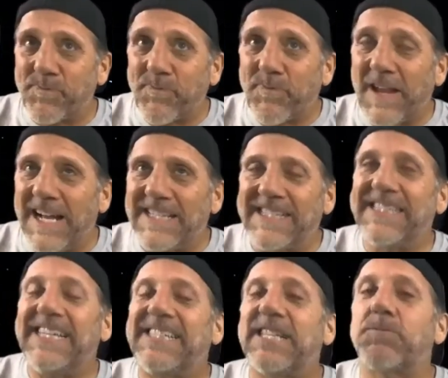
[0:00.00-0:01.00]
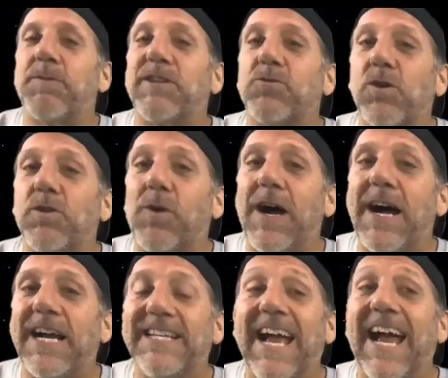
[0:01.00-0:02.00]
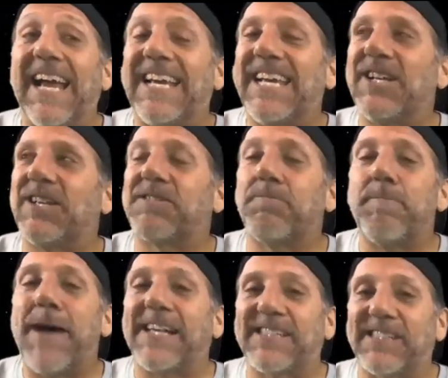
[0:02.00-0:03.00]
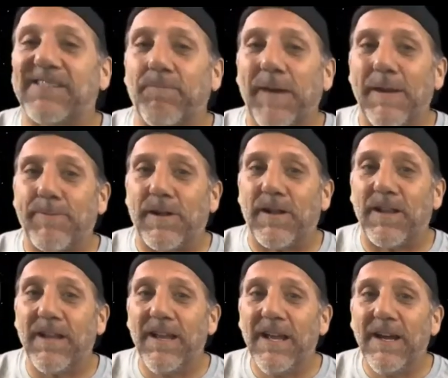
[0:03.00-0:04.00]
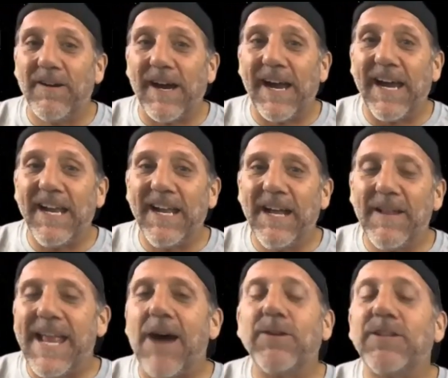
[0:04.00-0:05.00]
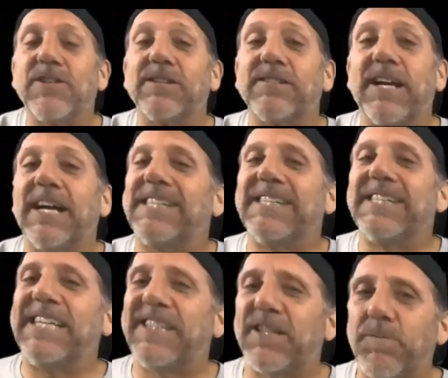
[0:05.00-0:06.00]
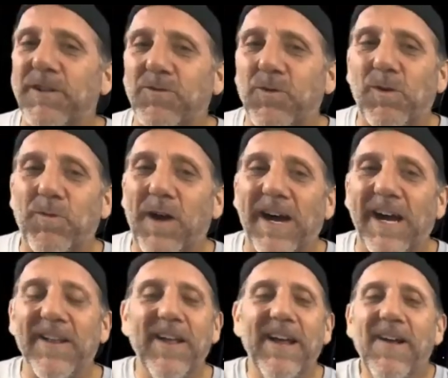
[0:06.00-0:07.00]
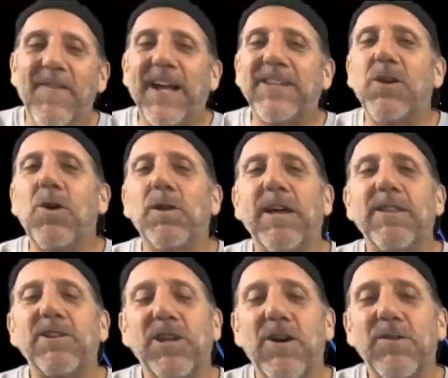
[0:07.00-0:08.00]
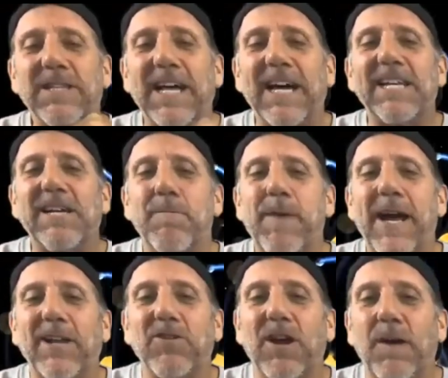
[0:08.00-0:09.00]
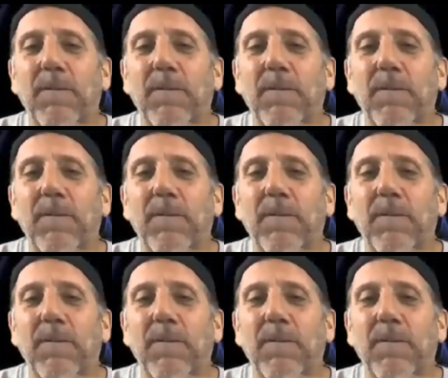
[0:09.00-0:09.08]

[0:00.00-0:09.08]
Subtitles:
a disease that spreads worldwide and kills masses of people. Right? Now it's just a disease that spreads worldwide. Yeah. That's a whole nother show. Glad to come back and talk about